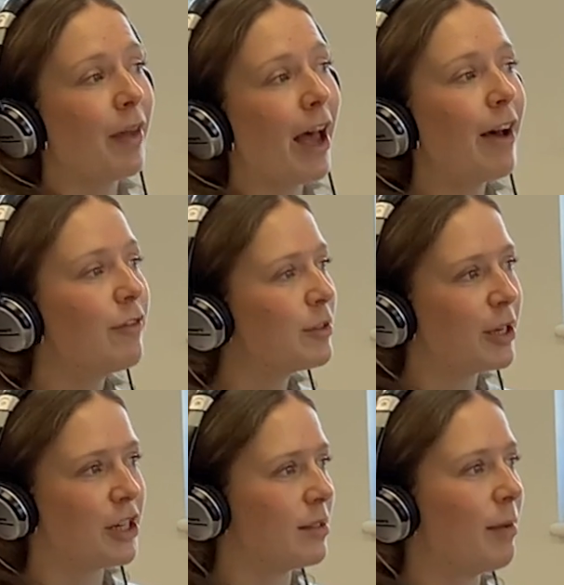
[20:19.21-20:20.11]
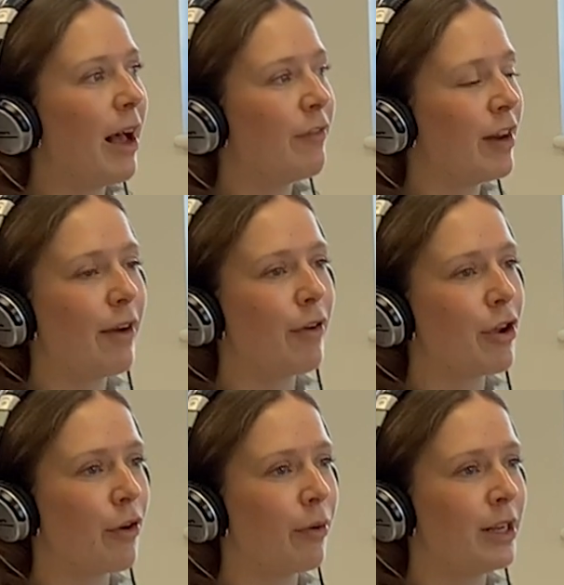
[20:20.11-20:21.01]
have a specialism, have an area
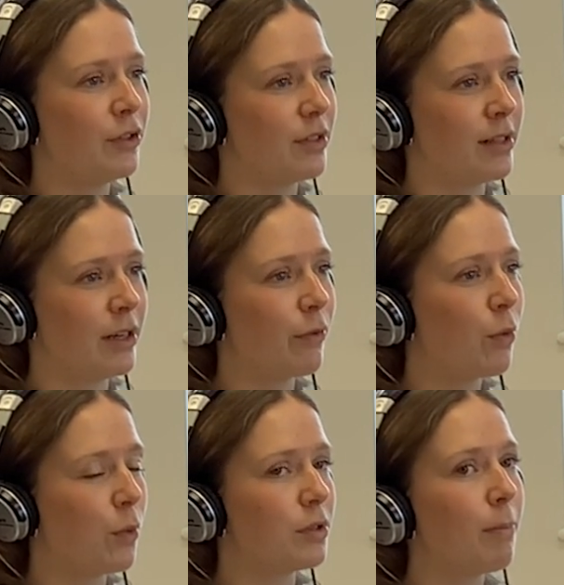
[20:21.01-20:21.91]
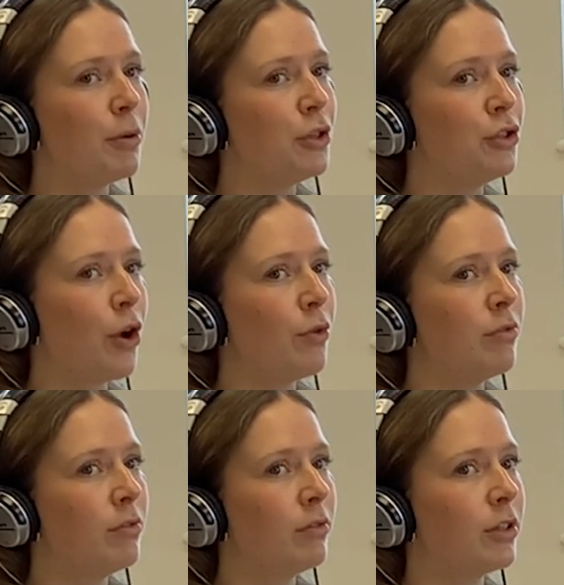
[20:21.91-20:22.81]
you're interested in, of course, but
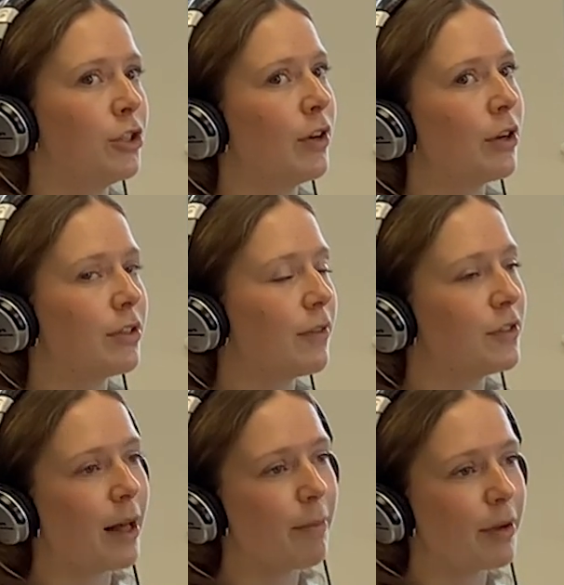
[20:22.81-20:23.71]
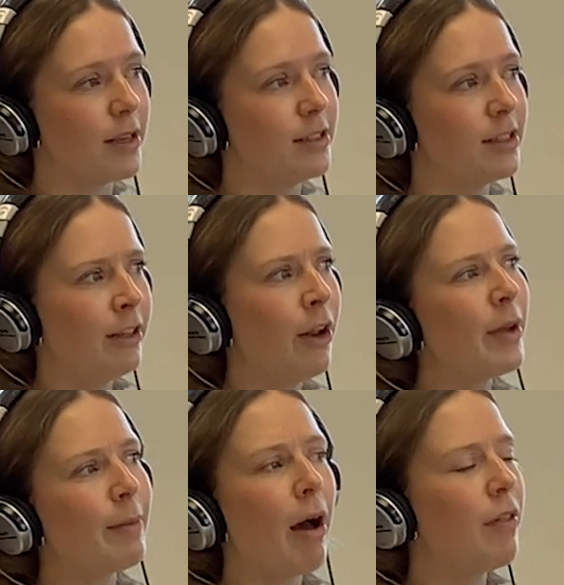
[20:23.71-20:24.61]
don't constrain yourself to that, because
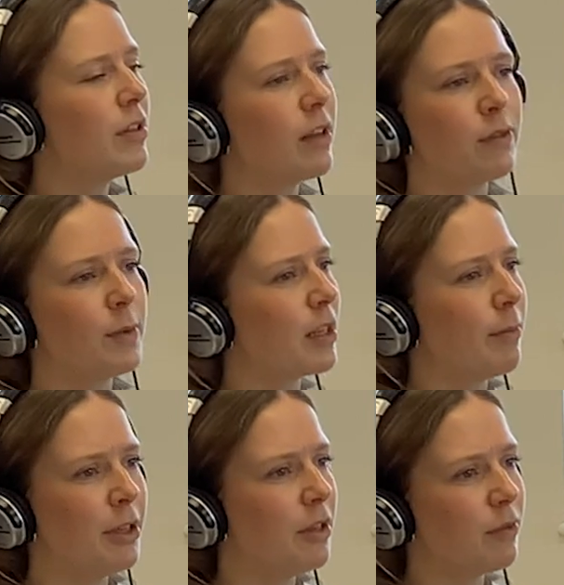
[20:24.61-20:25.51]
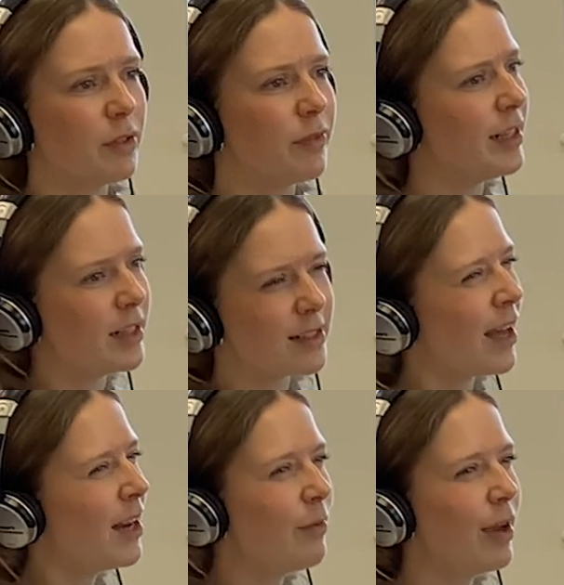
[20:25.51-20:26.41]
knowing about other stuff's always going to be useful to feed into
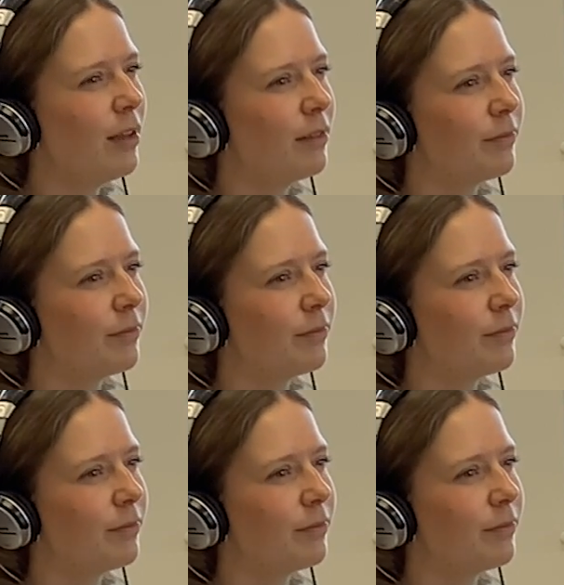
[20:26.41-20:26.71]
that anyway.